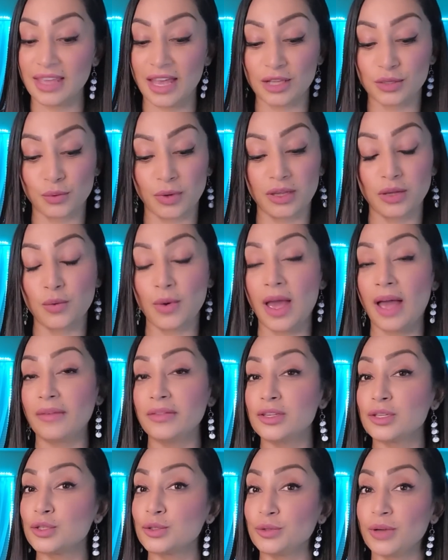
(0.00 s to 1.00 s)
That's why you
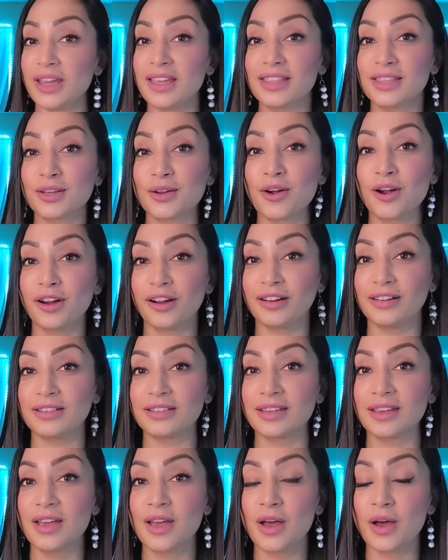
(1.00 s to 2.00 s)
have the strength card,
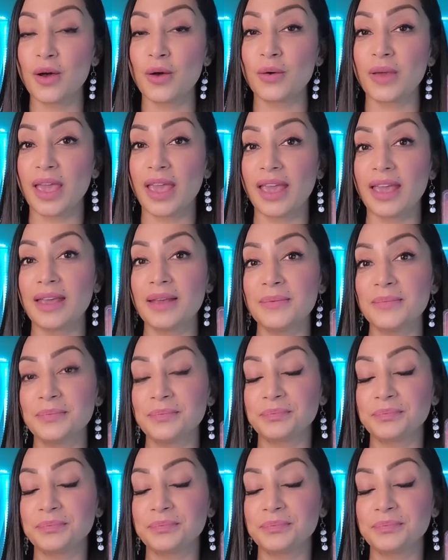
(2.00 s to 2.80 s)
okay?